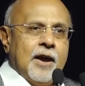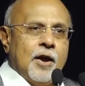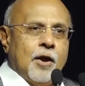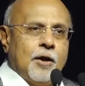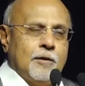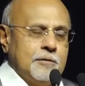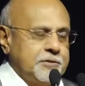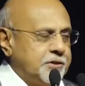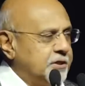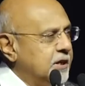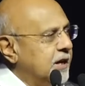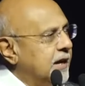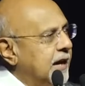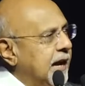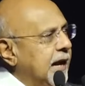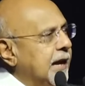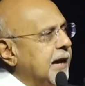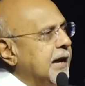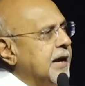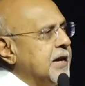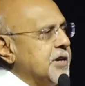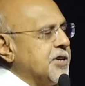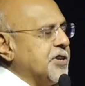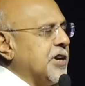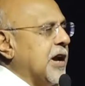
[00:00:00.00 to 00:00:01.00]
of Sir
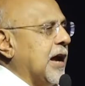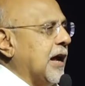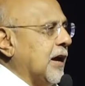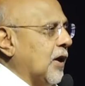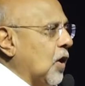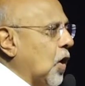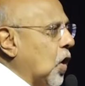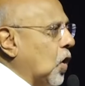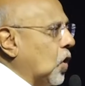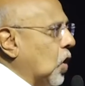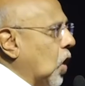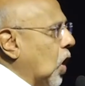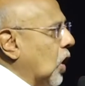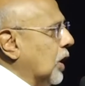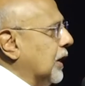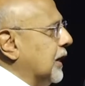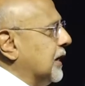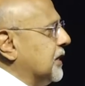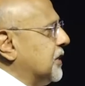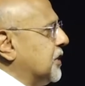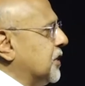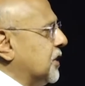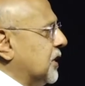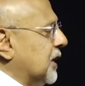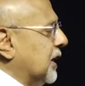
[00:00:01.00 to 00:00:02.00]
L.A. Shah Law
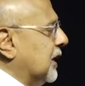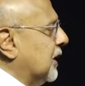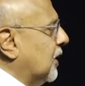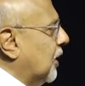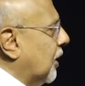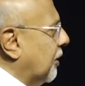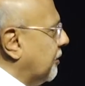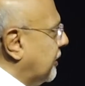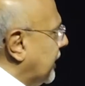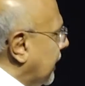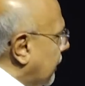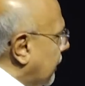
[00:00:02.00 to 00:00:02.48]
College of the